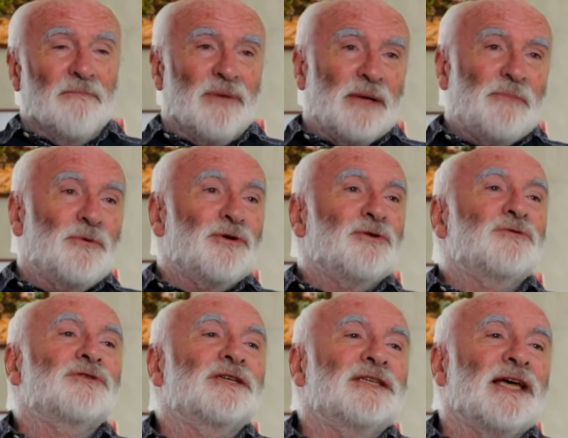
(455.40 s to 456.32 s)
People
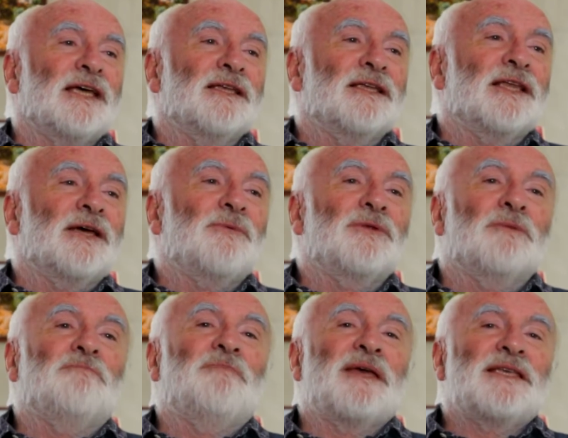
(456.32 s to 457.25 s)
used to say that they were the
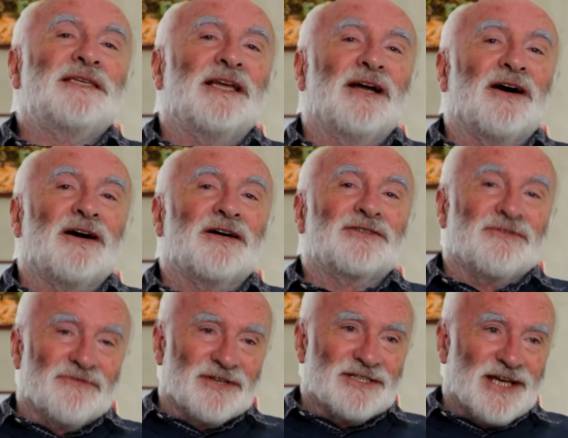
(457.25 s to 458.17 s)
beating heart
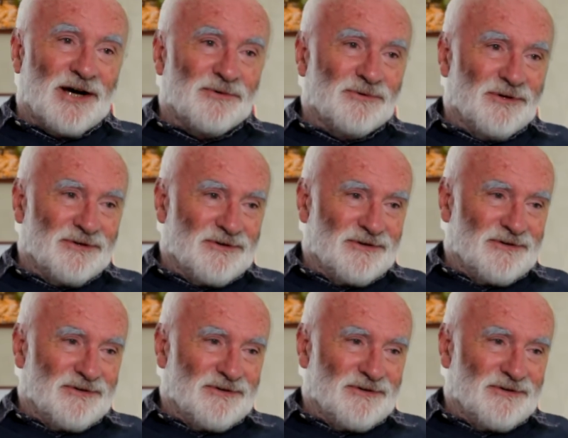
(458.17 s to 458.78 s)
of the town.